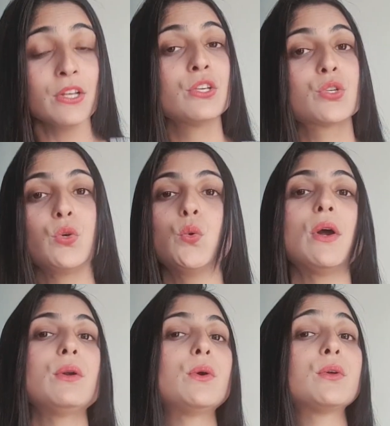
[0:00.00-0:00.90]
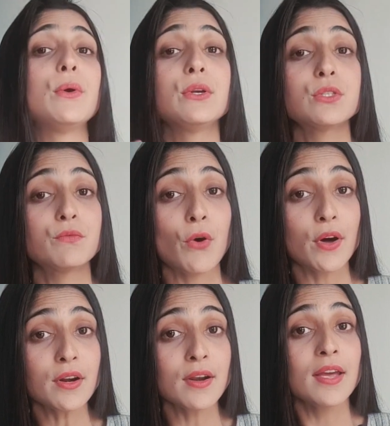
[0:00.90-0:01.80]
so you are not going for
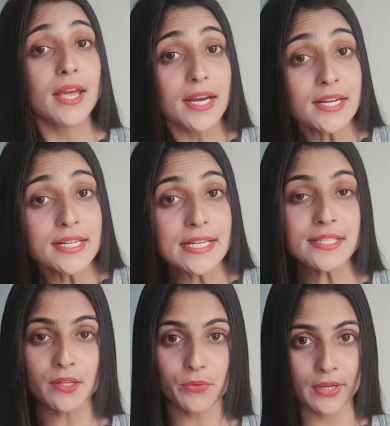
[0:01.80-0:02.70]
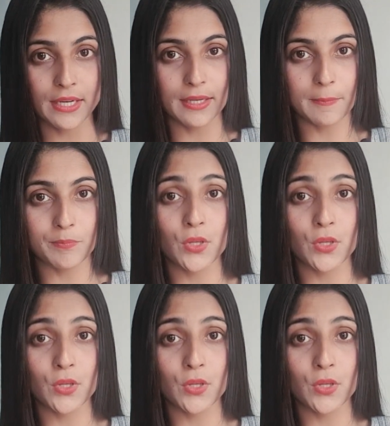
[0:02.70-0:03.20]
intensive reading.